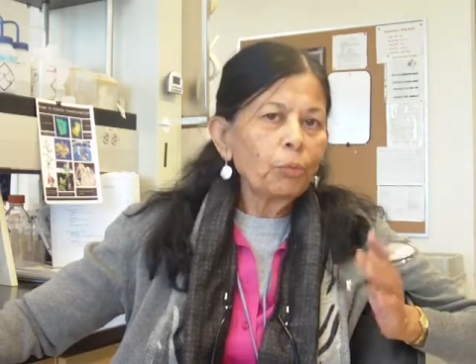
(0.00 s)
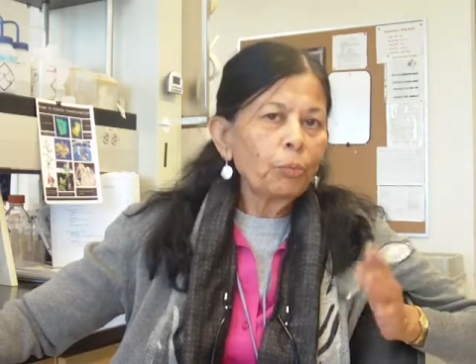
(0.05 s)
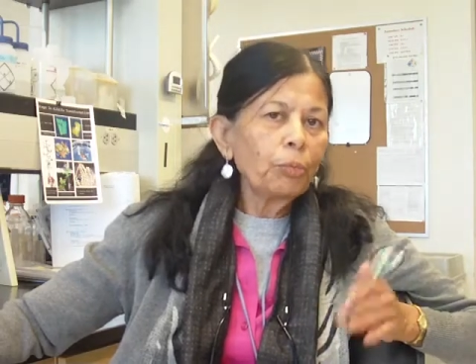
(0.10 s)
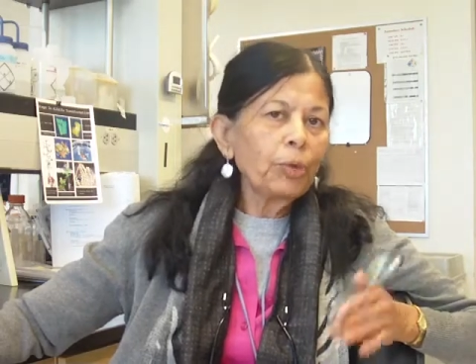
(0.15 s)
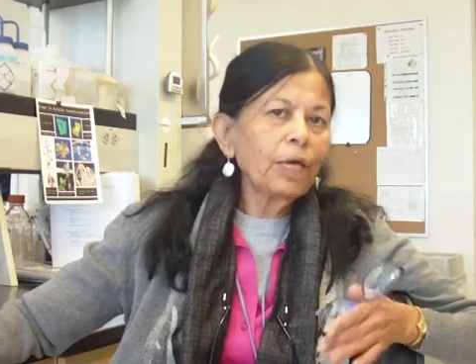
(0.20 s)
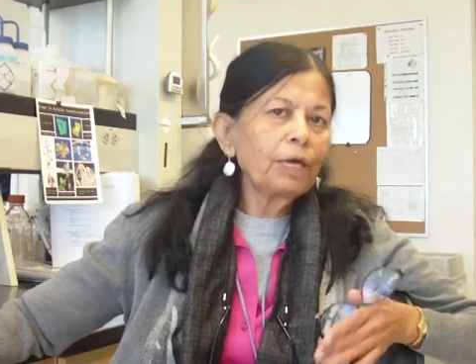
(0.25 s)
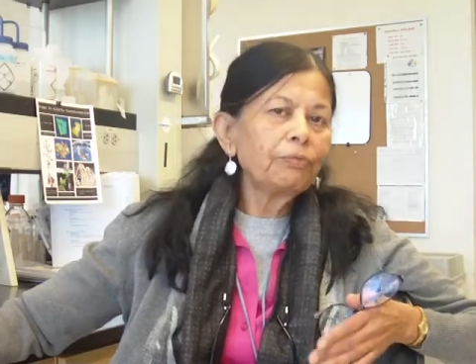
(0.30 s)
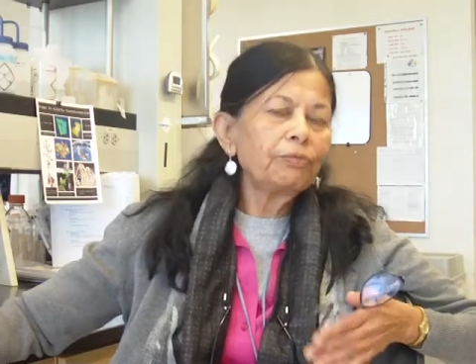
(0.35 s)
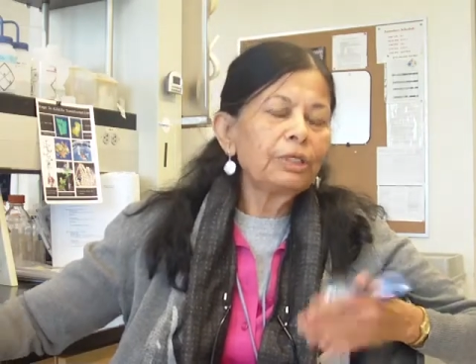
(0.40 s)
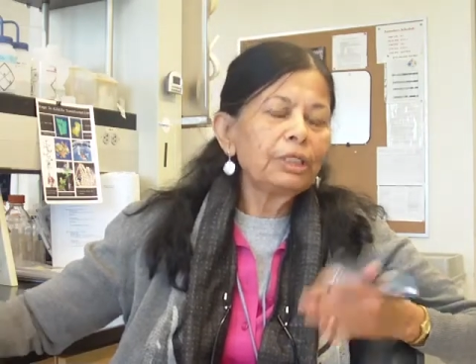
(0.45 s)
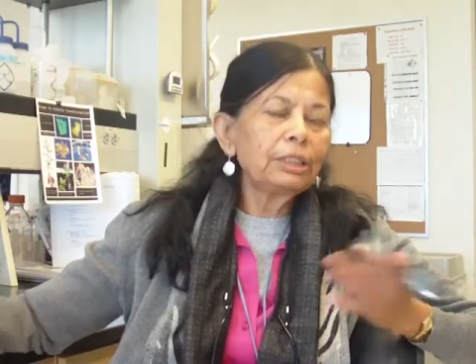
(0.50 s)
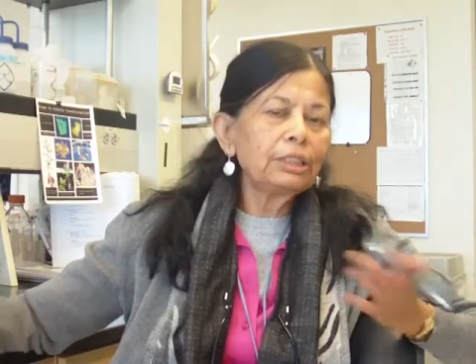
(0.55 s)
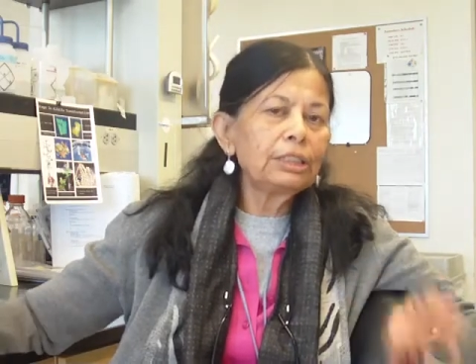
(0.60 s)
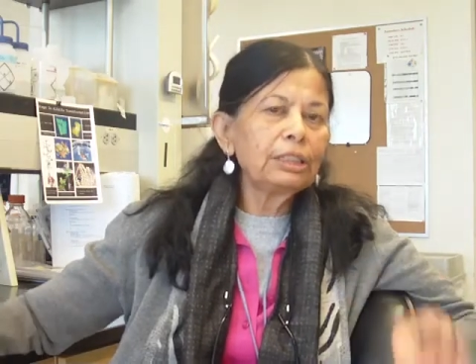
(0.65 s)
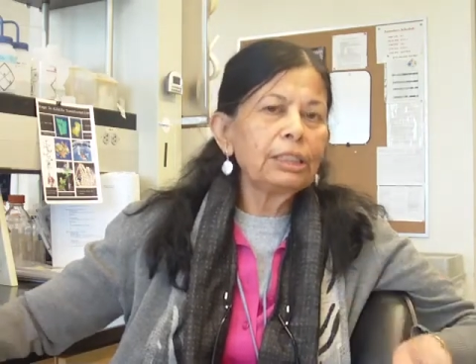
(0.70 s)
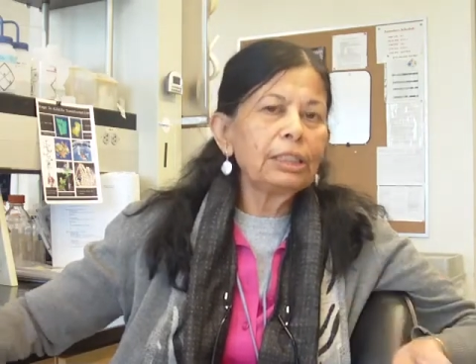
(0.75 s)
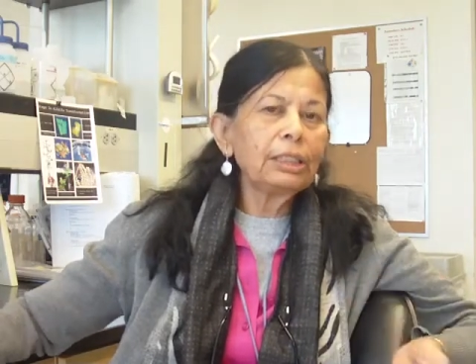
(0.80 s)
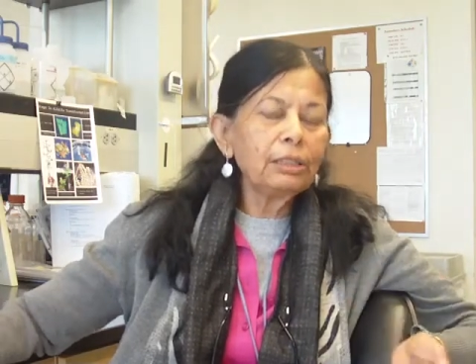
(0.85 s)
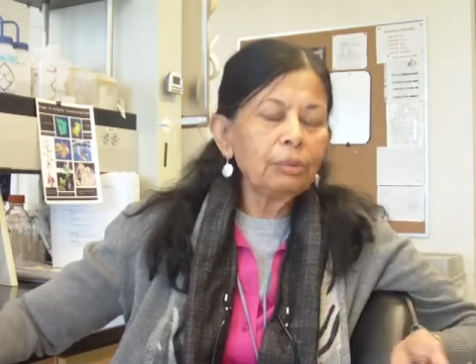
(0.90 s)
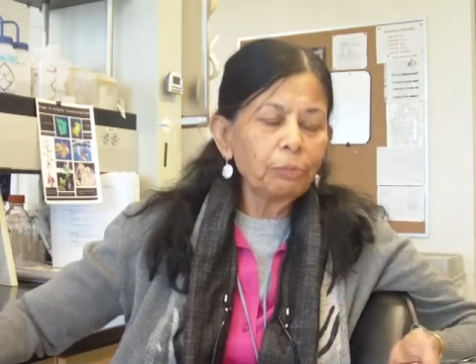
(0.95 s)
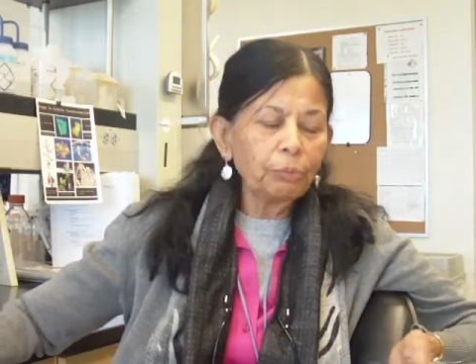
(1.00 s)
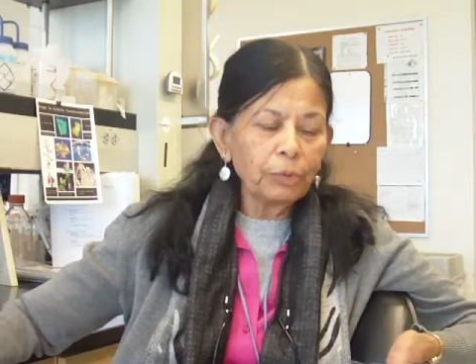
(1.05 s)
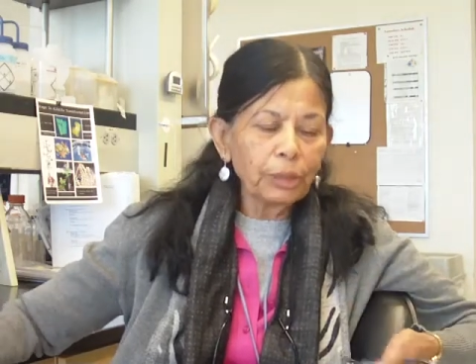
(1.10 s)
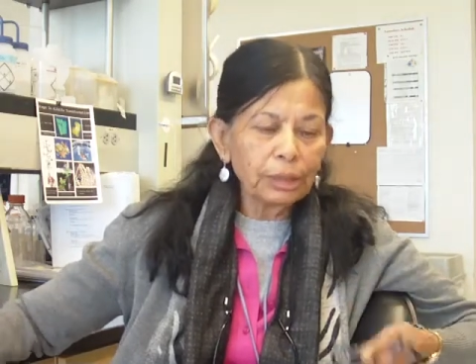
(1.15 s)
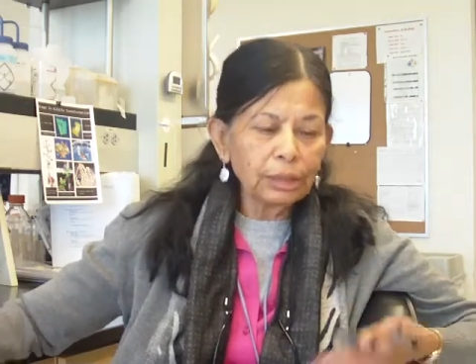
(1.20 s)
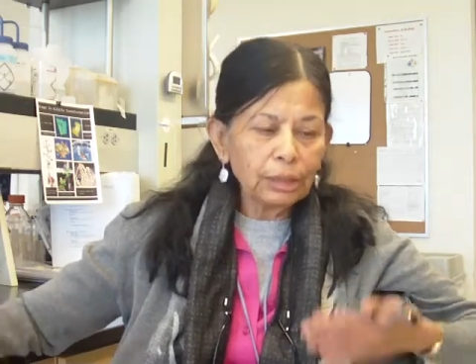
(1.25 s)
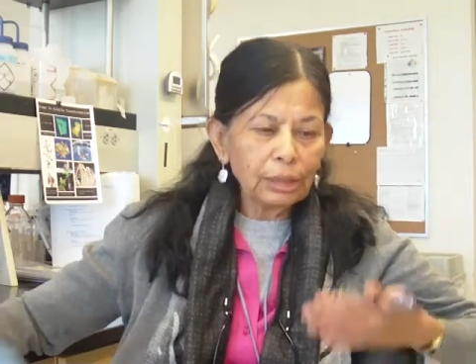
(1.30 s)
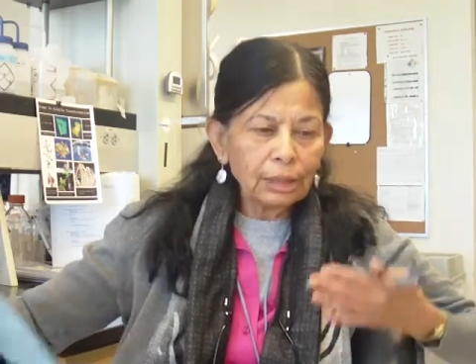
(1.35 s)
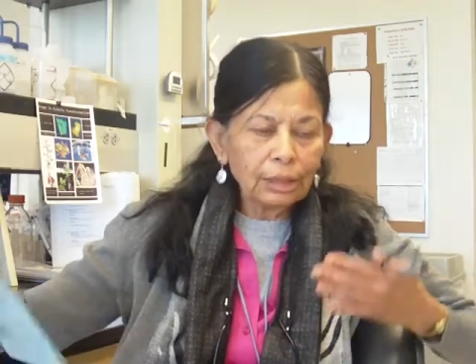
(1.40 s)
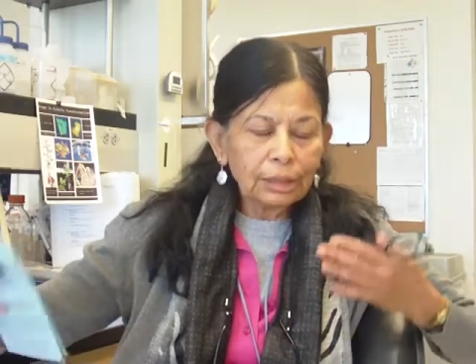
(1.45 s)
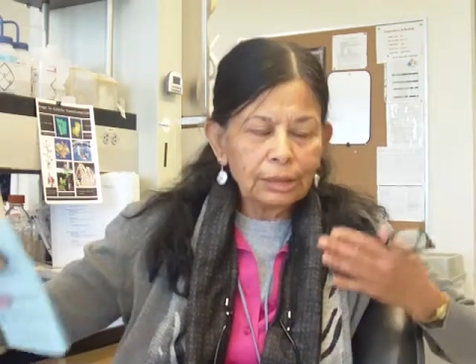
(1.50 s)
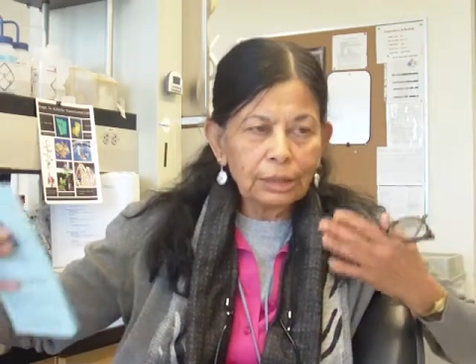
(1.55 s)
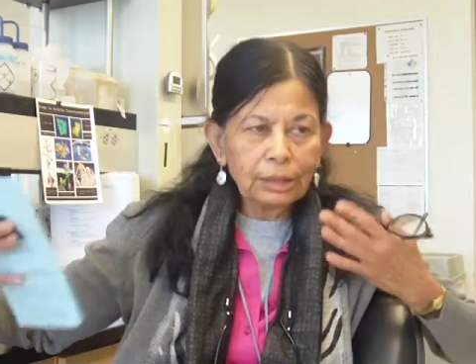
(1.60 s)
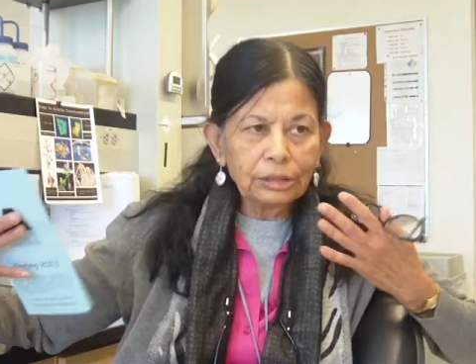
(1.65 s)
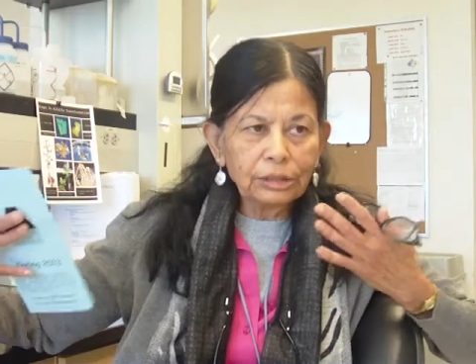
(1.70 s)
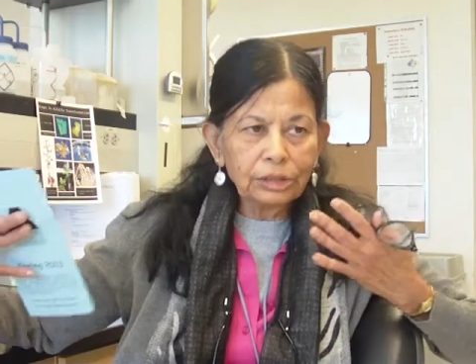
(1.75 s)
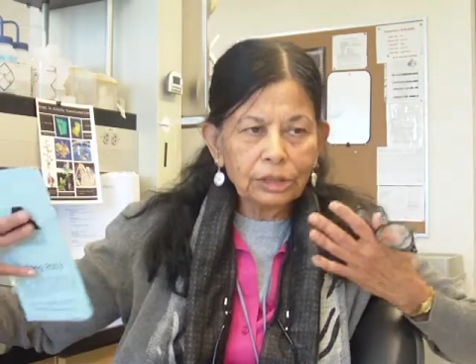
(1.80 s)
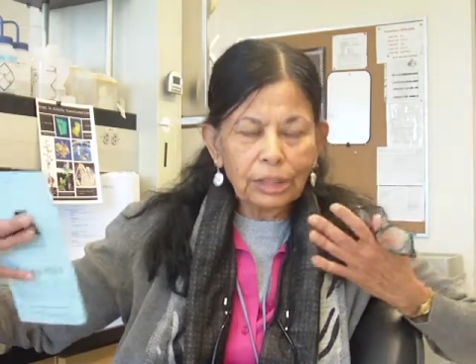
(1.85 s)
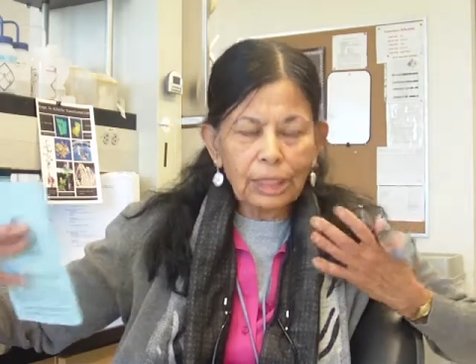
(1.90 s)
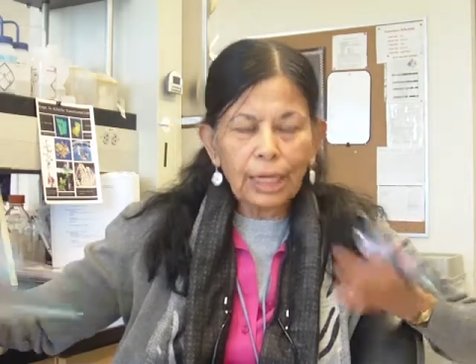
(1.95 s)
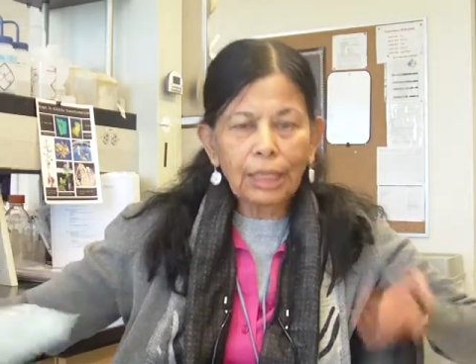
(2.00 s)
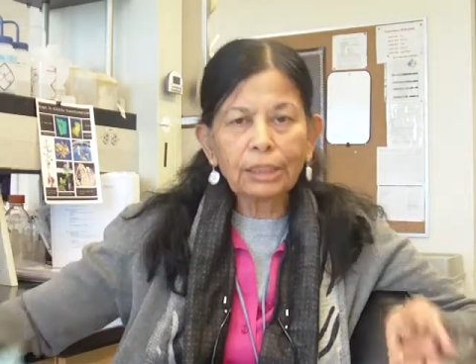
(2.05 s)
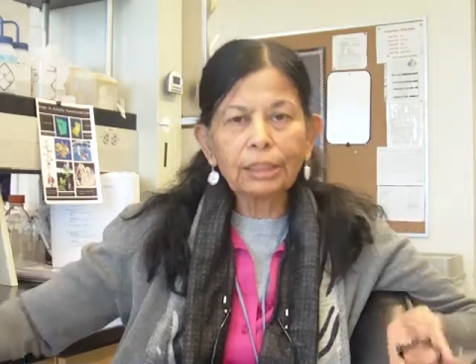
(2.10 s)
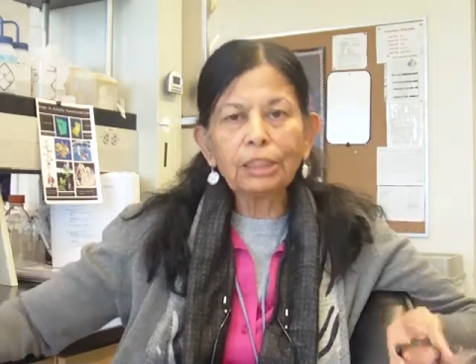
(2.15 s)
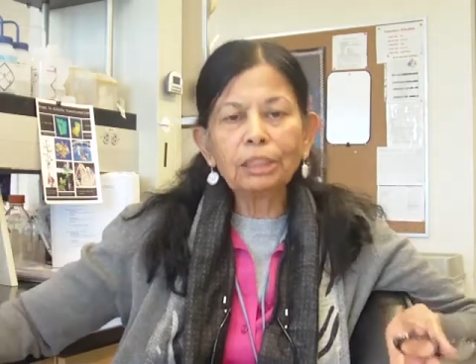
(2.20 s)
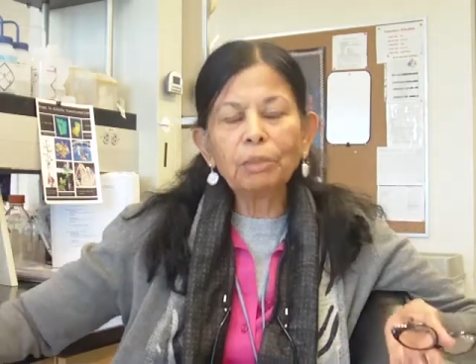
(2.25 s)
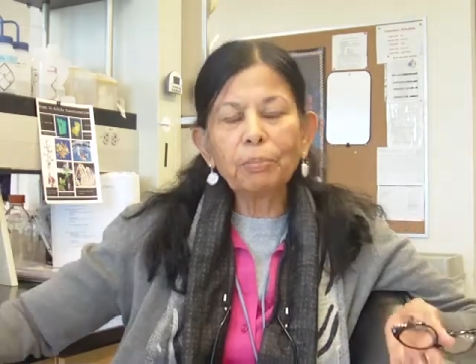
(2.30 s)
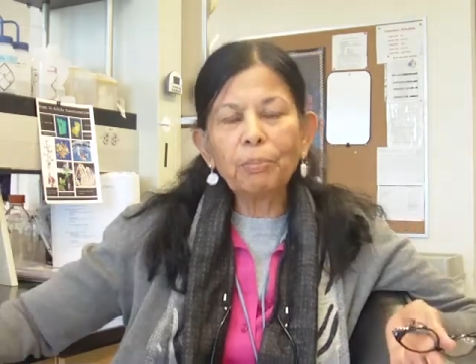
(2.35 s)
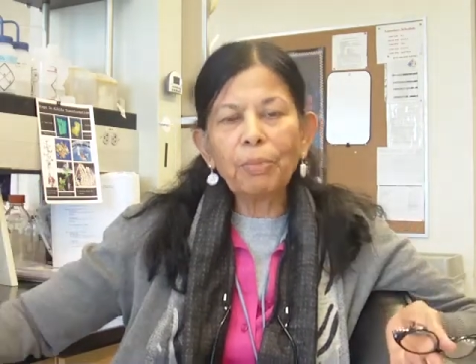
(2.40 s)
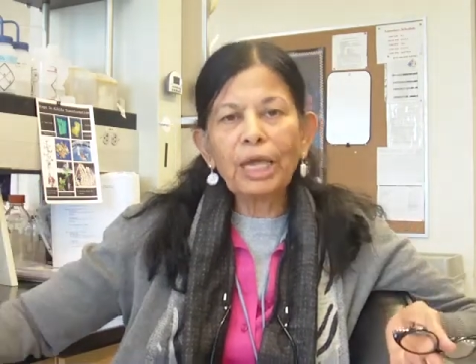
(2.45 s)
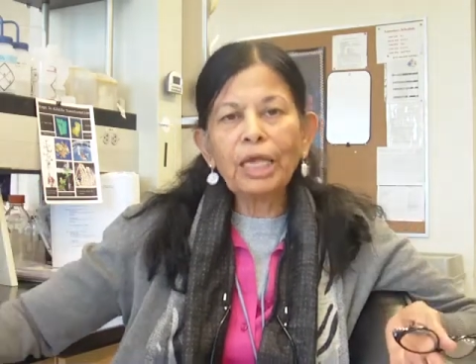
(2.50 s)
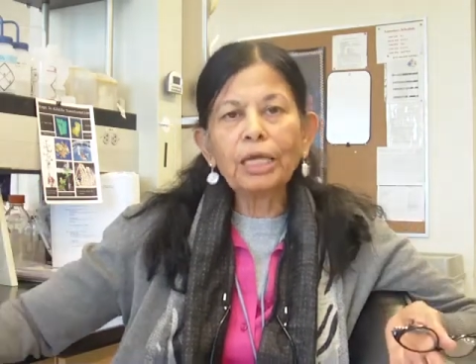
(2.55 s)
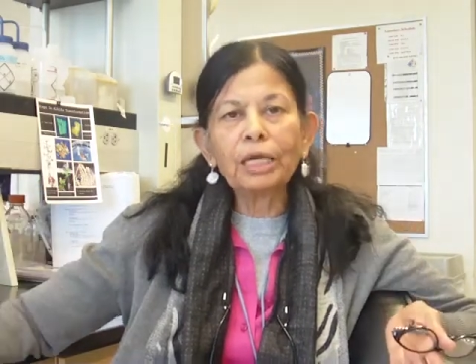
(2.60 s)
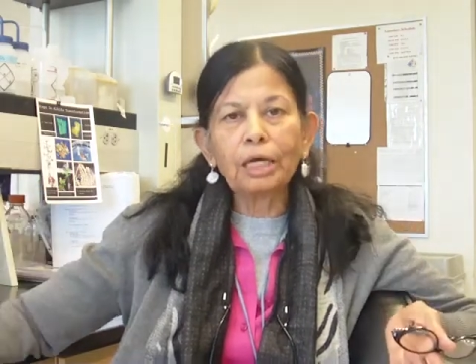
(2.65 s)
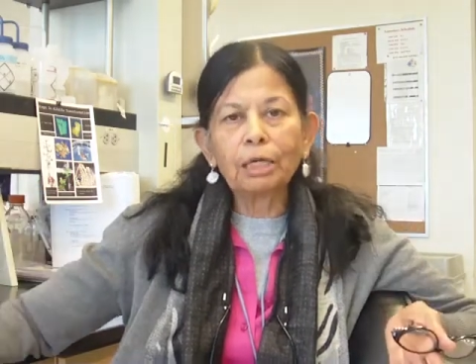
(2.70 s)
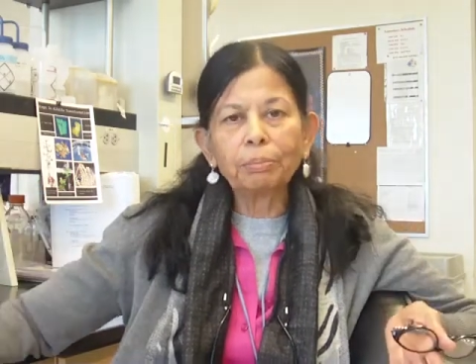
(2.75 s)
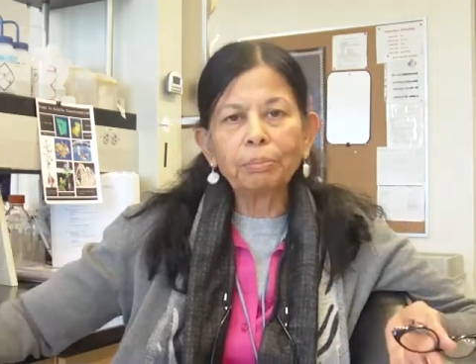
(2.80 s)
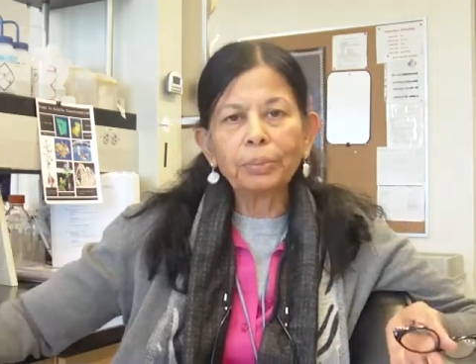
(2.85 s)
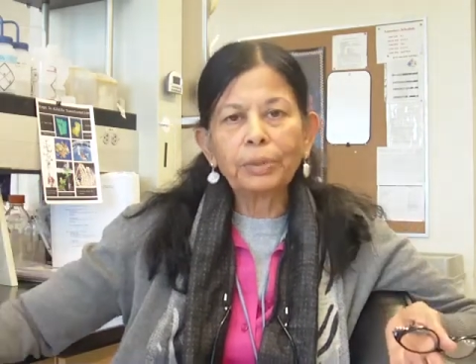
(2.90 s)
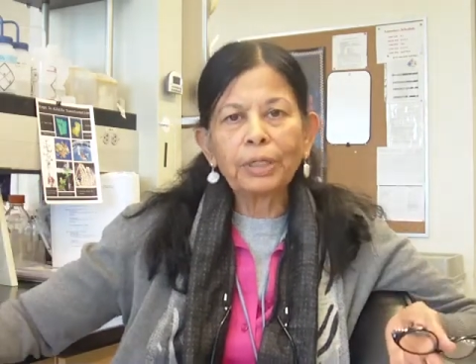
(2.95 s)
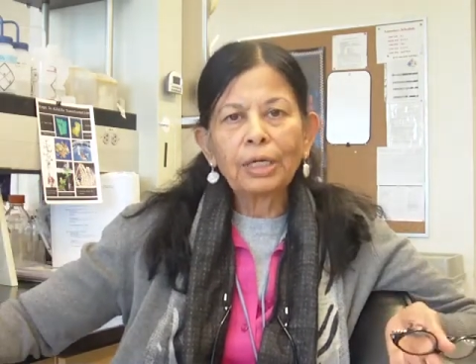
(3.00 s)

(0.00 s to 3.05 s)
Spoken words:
where we deal with the genetic makeup.